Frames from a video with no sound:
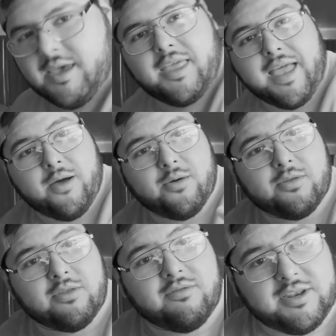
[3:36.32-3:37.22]
Now,
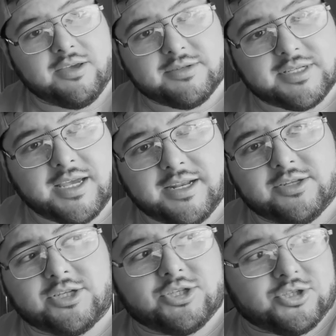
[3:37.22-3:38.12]
the video said
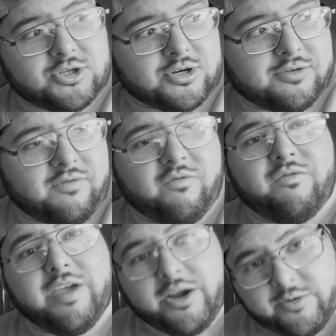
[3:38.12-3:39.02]
to stir
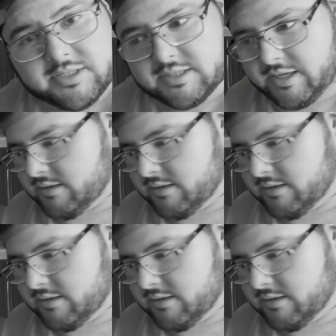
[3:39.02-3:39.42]
vigorously,